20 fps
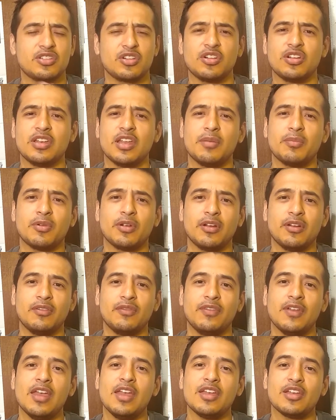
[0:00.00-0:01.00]
certain number
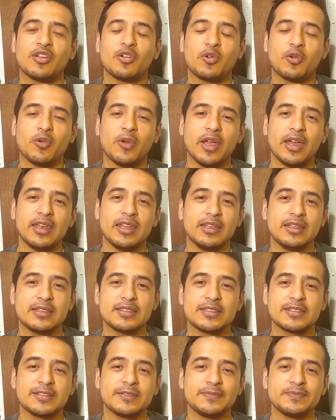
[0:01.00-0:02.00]
of
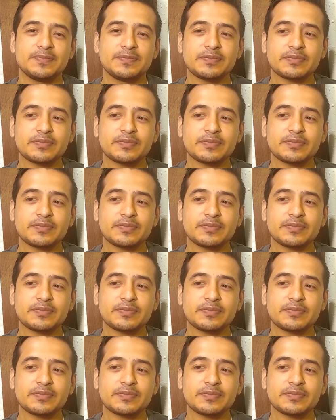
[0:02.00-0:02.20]
credits.